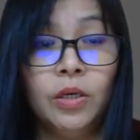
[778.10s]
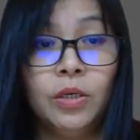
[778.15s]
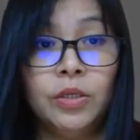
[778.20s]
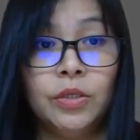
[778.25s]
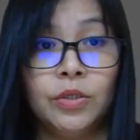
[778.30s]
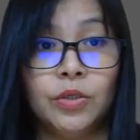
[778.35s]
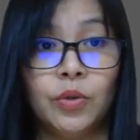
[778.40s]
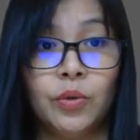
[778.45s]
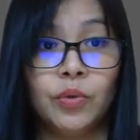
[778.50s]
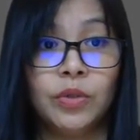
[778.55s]

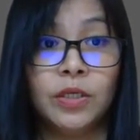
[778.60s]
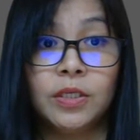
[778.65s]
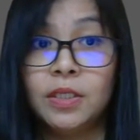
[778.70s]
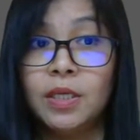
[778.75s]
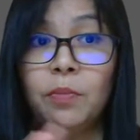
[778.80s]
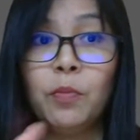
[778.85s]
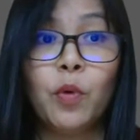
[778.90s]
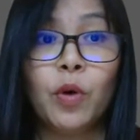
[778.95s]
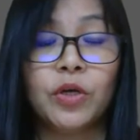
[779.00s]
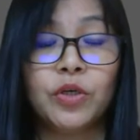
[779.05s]
So the
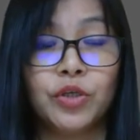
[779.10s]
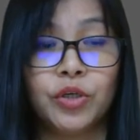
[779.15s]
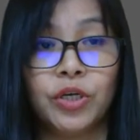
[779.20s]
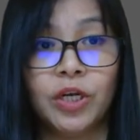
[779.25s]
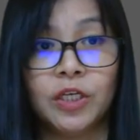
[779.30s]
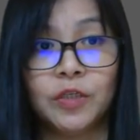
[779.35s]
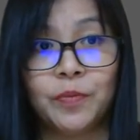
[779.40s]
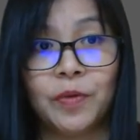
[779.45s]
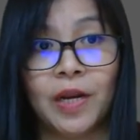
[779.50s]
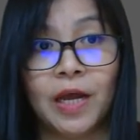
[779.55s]
same question
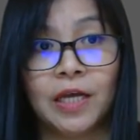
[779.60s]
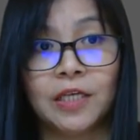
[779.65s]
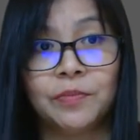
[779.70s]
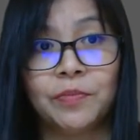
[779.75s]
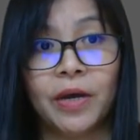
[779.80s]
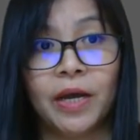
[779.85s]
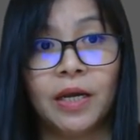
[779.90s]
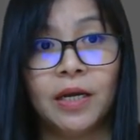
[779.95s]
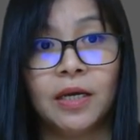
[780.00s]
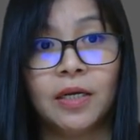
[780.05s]
has been asked
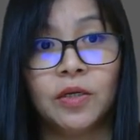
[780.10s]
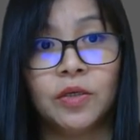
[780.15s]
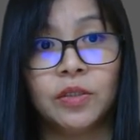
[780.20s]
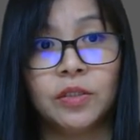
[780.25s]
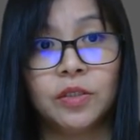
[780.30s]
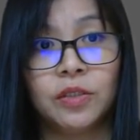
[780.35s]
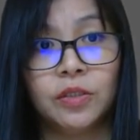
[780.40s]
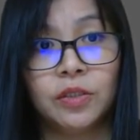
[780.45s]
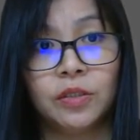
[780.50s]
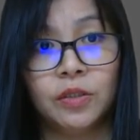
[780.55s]
by another
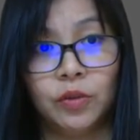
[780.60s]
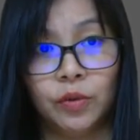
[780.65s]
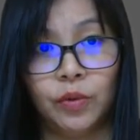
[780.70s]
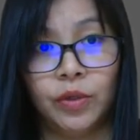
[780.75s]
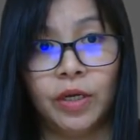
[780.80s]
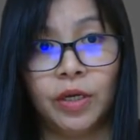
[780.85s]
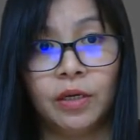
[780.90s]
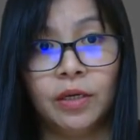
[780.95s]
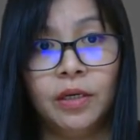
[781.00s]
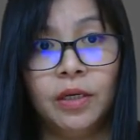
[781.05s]

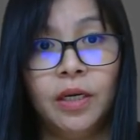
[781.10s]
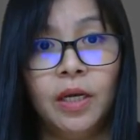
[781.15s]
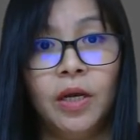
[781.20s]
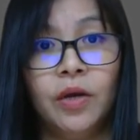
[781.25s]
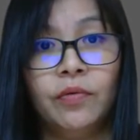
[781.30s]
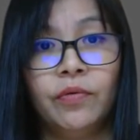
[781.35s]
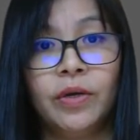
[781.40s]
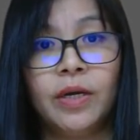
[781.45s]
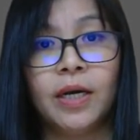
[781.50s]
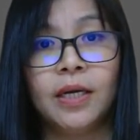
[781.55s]
student
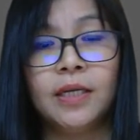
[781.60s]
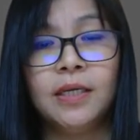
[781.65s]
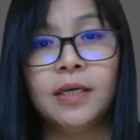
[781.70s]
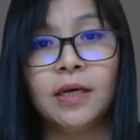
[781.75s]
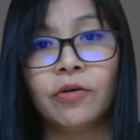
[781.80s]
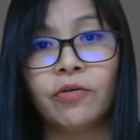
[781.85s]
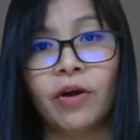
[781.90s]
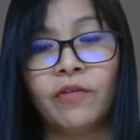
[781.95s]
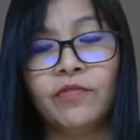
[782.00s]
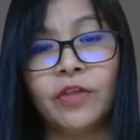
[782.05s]
regarding the
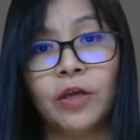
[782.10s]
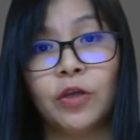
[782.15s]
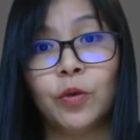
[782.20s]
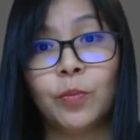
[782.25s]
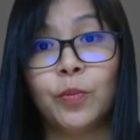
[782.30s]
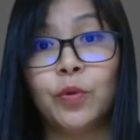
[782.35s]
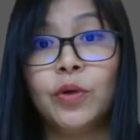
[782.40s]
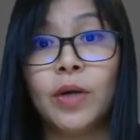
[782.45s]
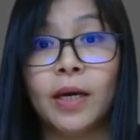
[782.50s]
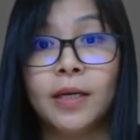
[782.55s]
graph that you
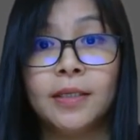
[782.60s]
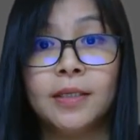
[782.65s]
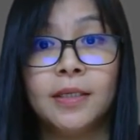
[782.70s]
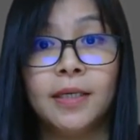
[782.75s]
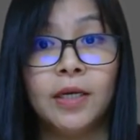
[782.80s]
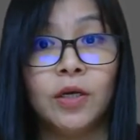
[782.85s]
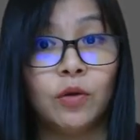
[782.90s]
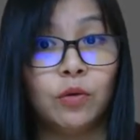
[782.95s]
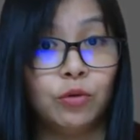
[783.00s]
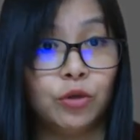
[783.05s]
put under
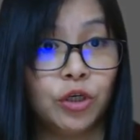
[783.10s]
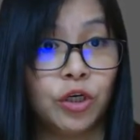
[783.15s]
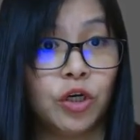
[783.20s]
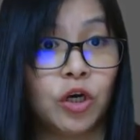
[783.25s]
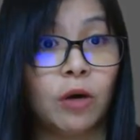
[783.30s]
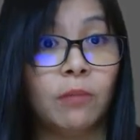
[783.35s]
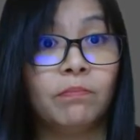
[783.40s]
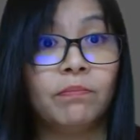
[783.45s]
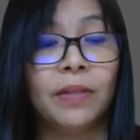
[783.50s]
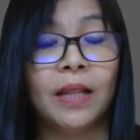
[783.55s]
inclusion
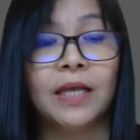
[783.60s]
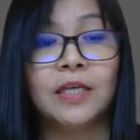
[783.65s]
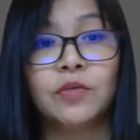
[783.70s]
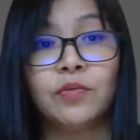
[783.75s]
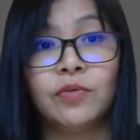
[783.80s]
complex